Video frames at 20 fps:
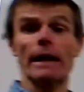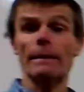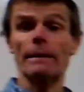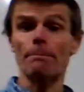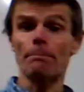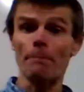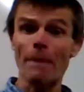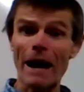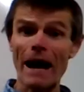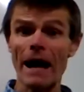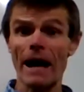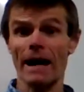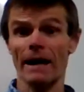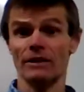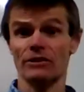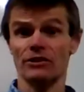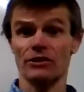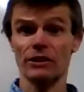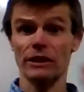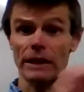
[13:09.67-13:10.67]
a
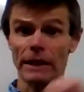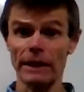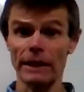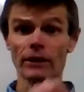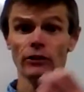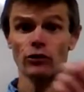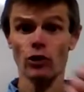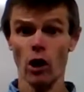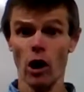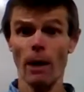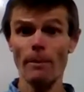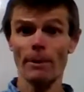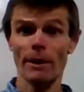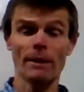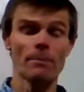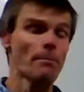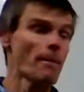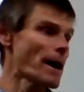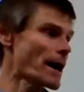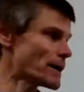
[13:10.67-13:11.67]
mass in
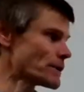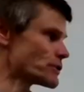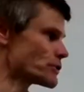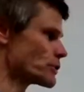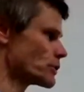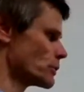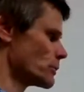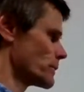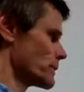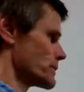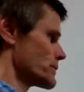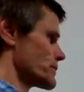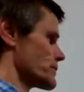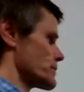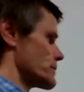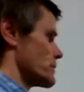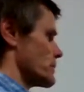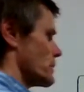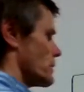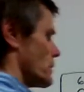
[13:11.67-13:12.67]
atomic mass
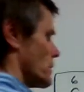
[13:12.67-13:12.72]
units